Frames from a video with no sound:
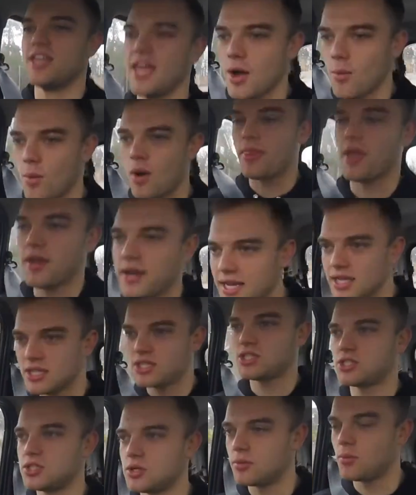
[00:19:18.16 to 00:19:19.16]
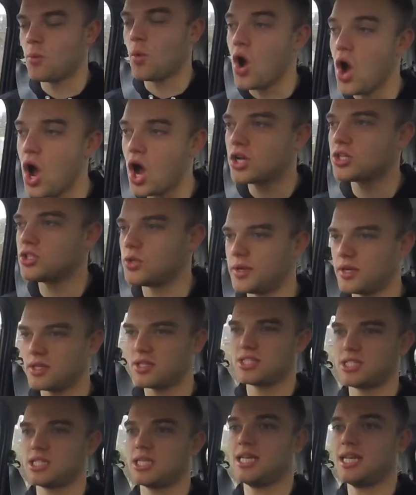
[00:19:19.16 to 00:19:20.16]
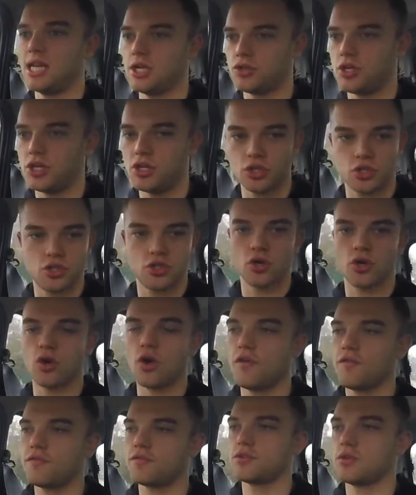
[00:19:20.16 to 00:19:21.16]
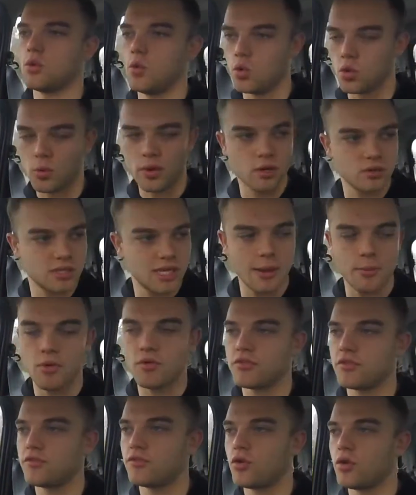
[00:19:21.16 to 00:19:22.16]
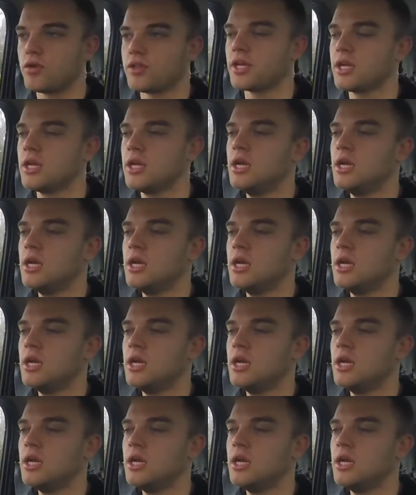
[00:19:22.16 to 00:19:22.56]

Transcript: one that needs some work doing, literally just took off, all the wheels came off the floor, I think.